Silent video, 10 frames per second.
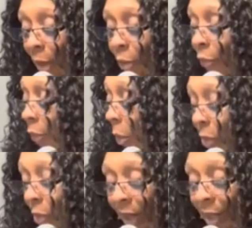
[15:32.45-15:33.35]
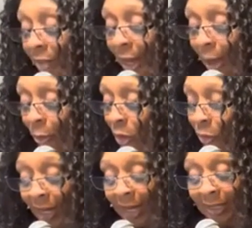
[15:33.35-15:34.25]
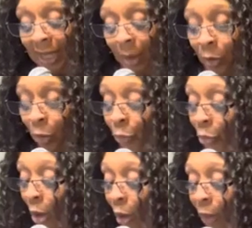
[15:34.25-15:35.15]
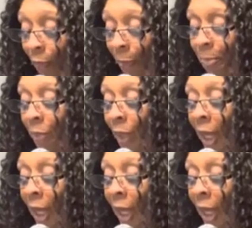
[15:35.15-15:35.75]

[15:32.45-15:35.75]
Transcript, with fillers: I don't know if y'all want to write them down because we ain't got time to go through all of them.